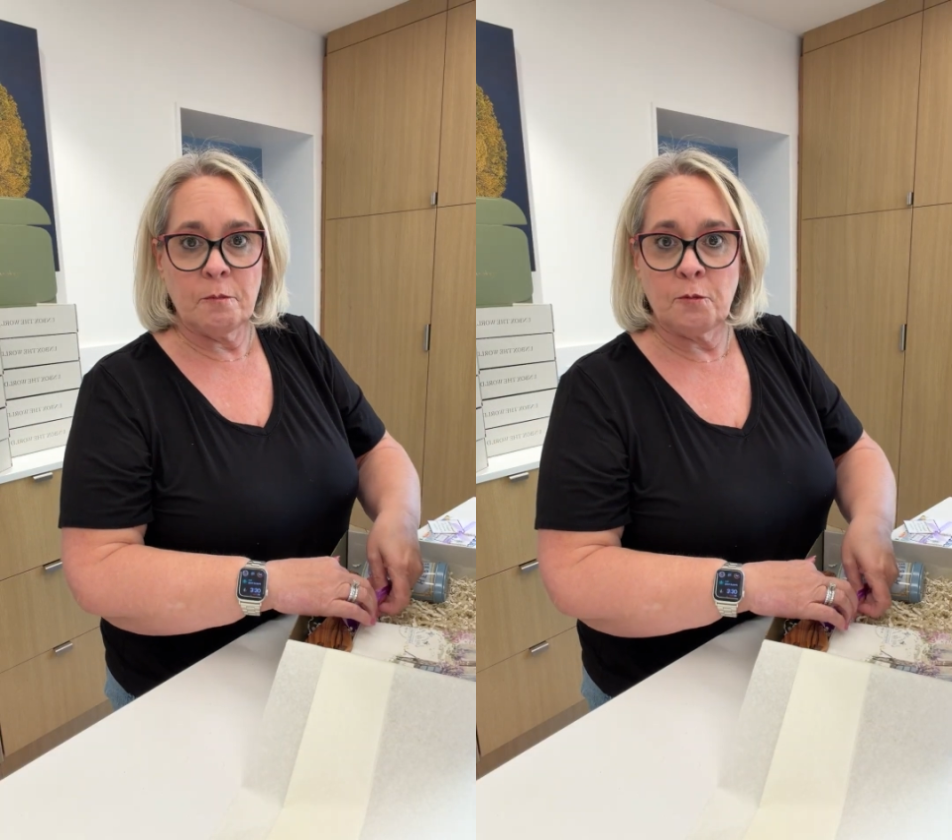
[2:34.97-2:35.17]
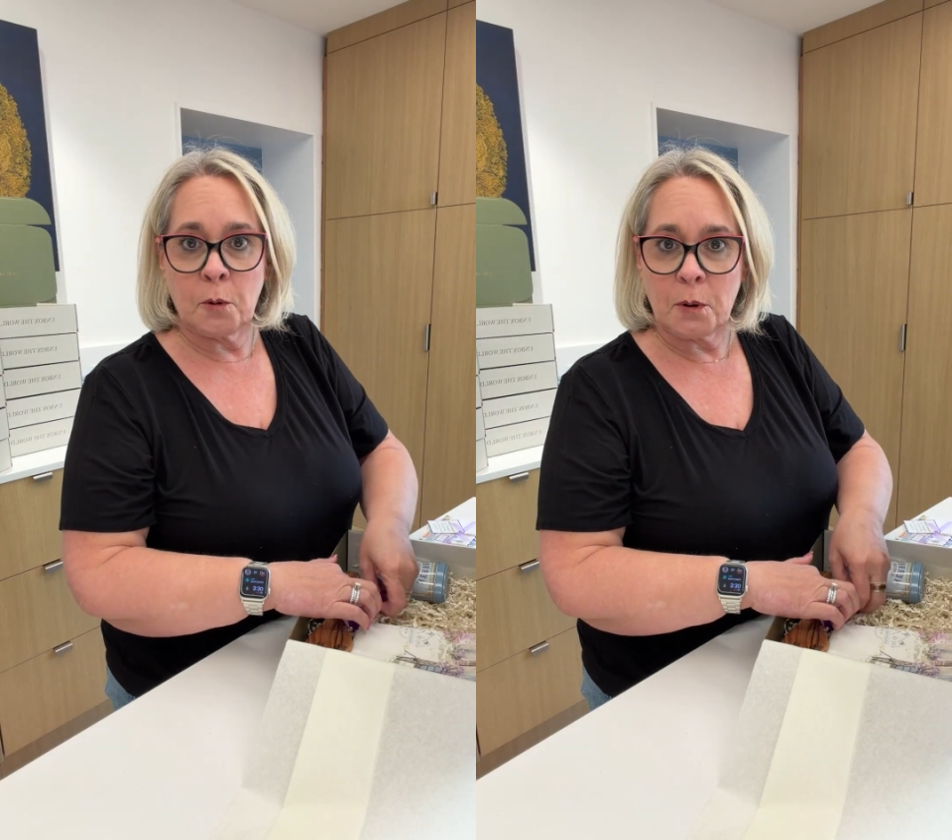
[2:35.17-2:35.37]

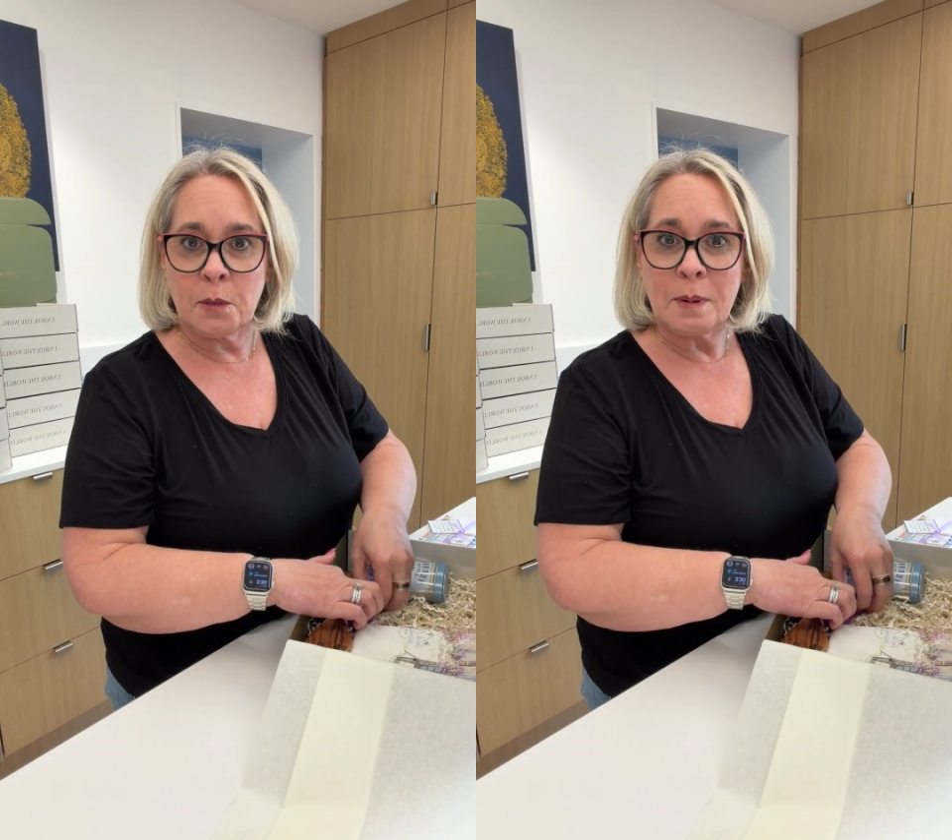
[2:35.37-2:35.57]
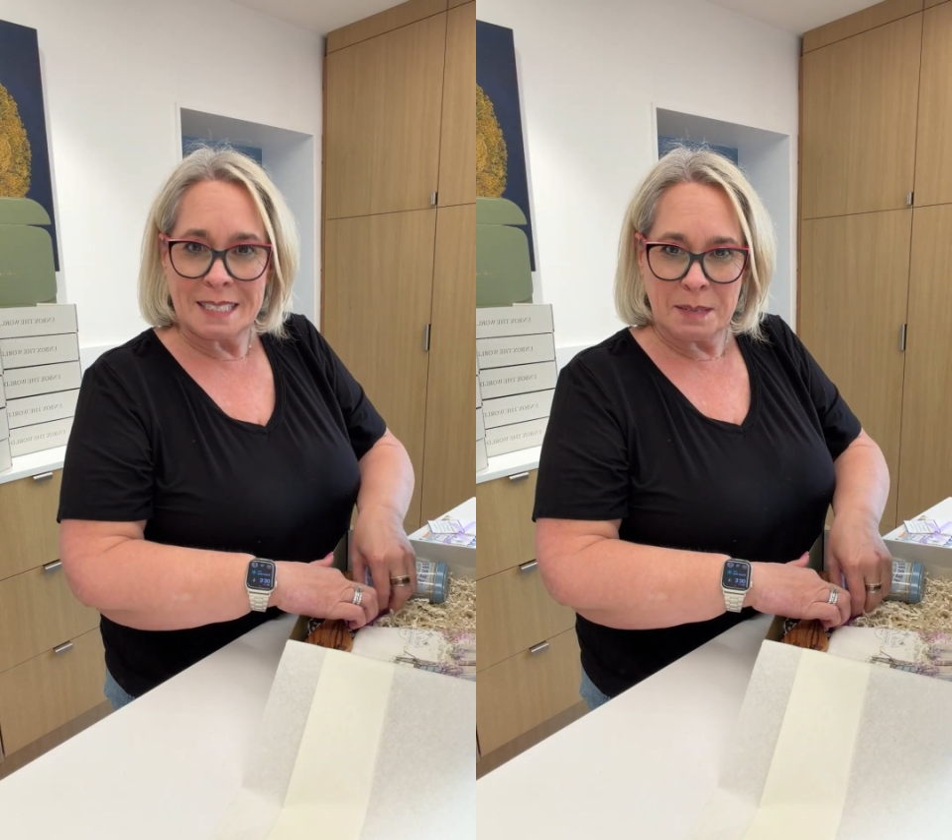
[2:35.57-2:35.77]
for the
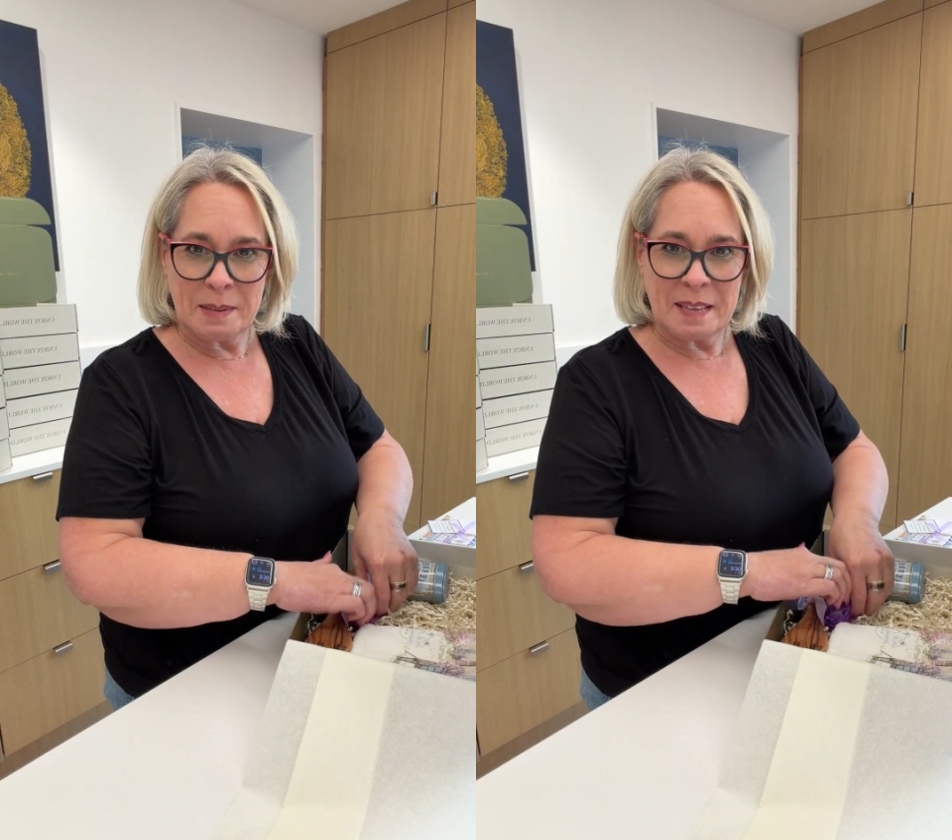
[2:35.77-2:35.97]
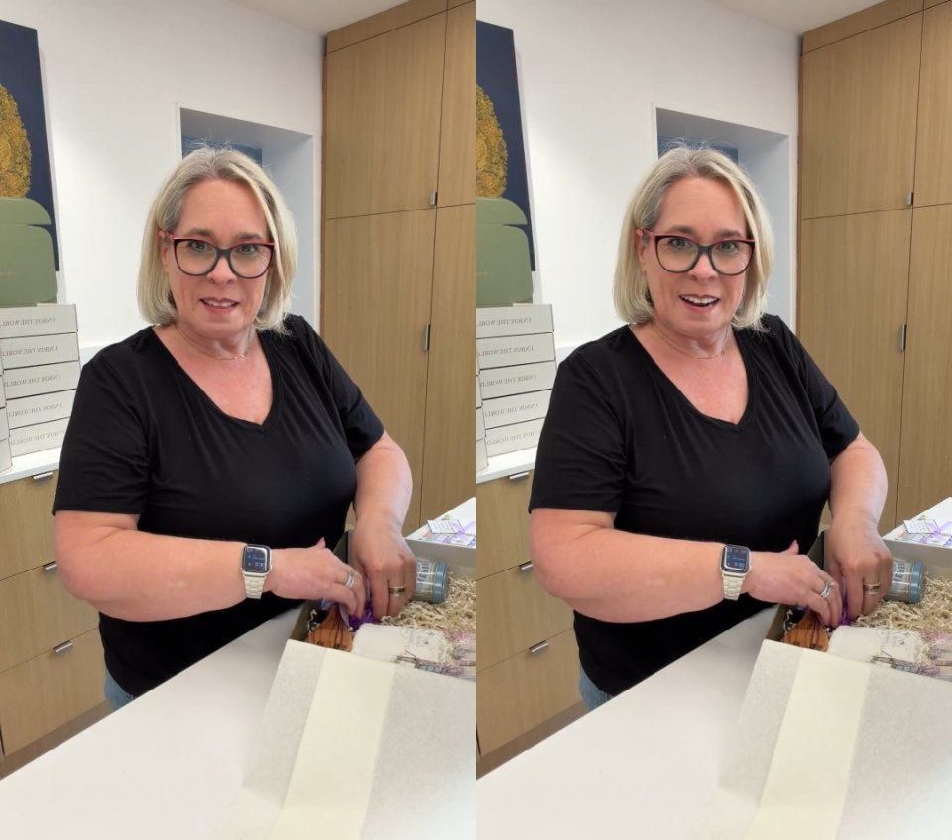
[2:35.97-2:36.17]

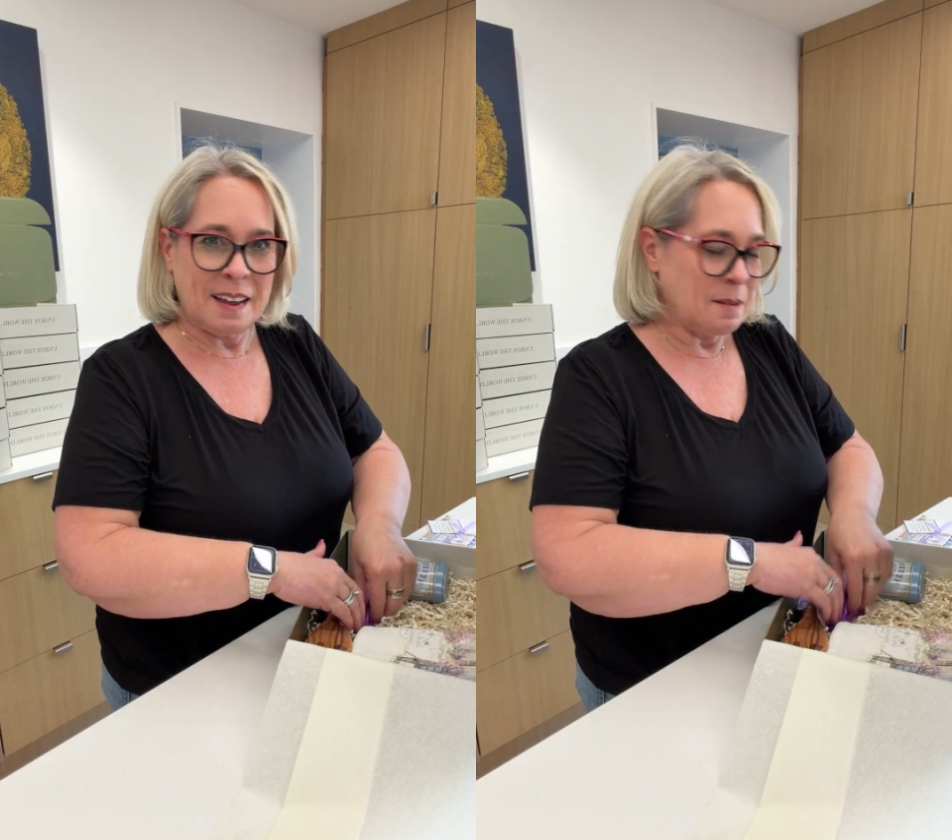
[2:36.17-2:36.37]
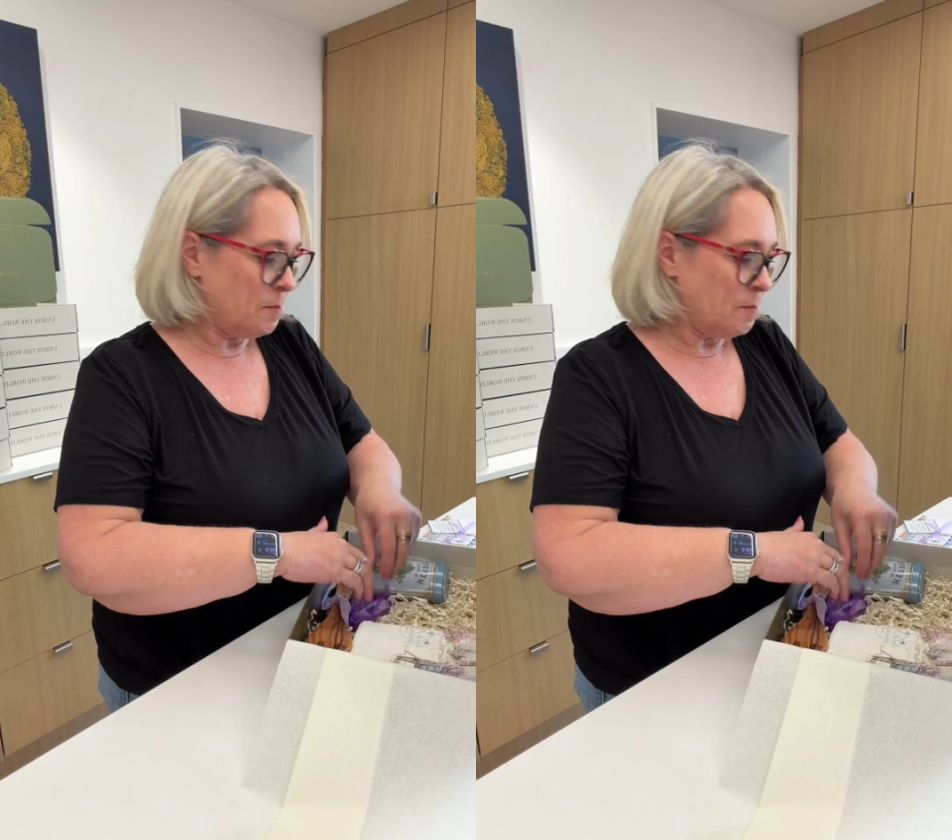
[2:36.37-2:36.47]
recipe that I am